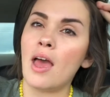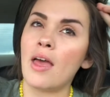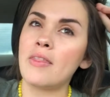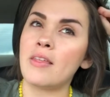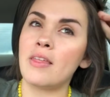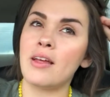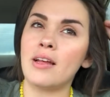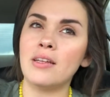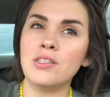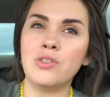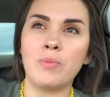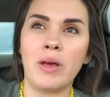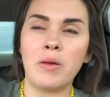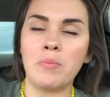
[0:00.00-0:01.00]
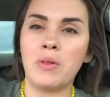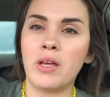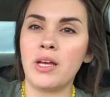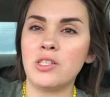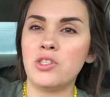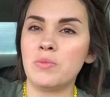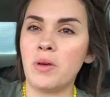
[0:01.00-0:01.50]
And the thing is, you make
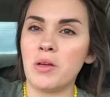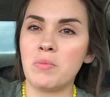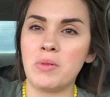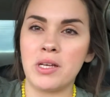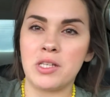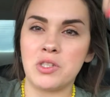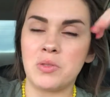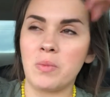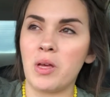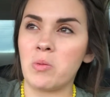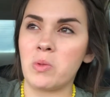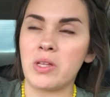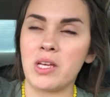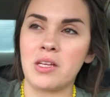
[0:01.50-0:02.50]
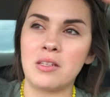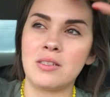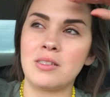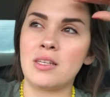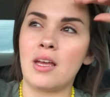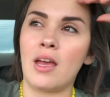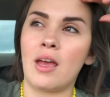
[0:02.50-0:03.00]
plans,
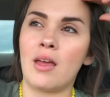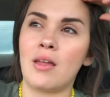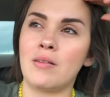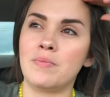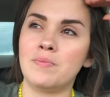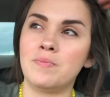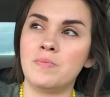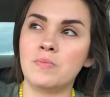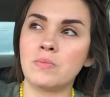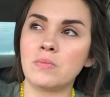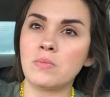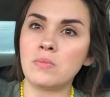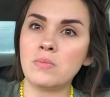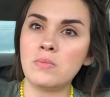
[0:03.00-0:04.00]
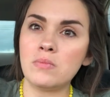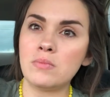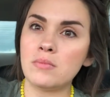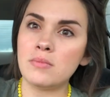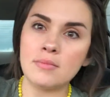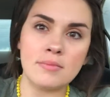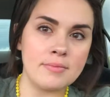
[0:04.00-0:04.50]

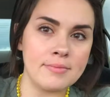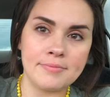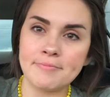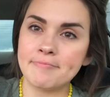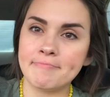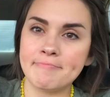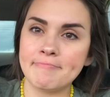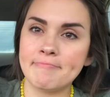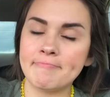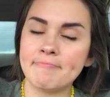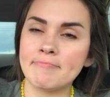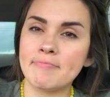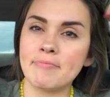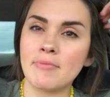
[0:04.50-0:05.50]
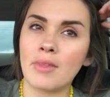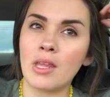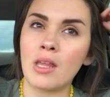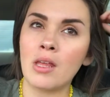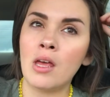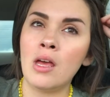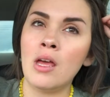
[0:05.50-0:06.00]

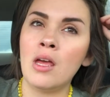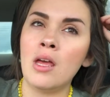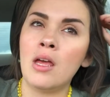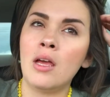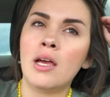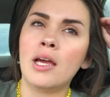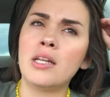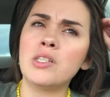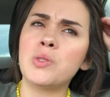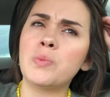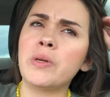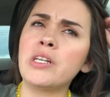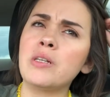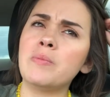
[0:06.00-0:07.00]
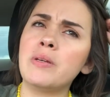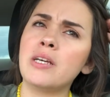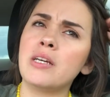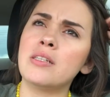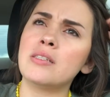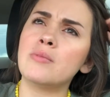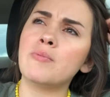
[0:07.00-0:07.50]
and it's weird,
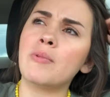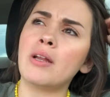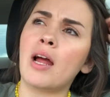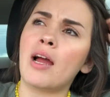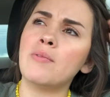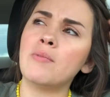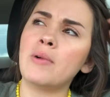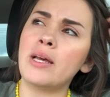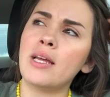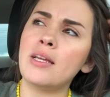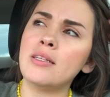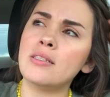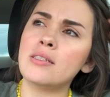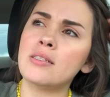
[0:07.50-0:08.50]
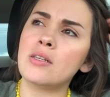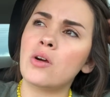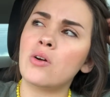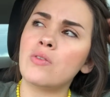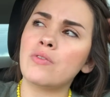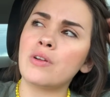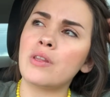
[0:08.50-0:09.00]
because when I went
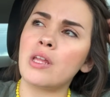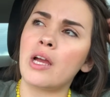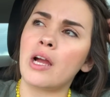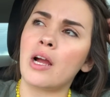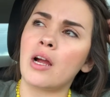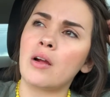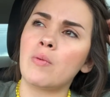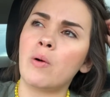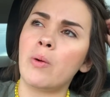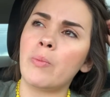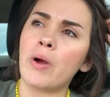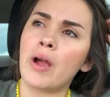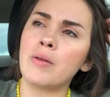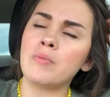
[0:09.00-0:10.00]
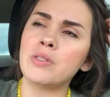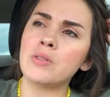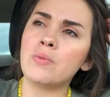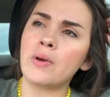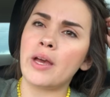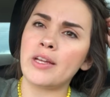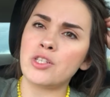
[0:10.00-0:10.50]
over there while Brian was
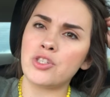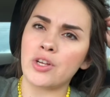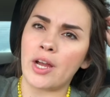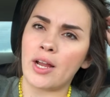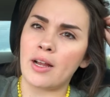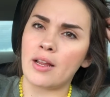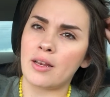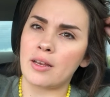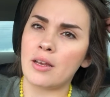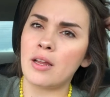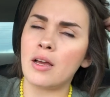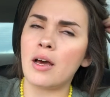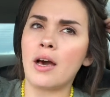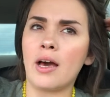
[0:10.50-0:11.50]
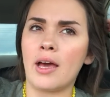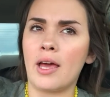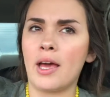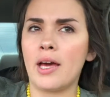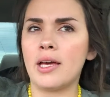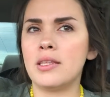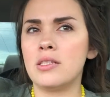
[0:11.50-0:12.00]
away at training, I
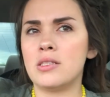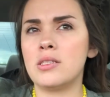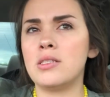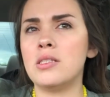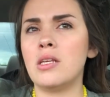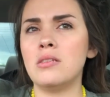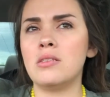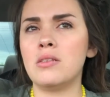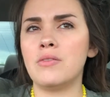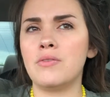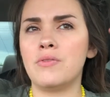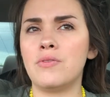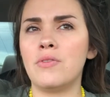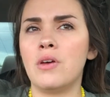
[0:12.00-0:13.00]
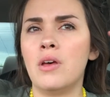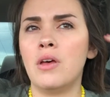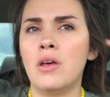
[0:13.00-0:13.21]
had this sense of,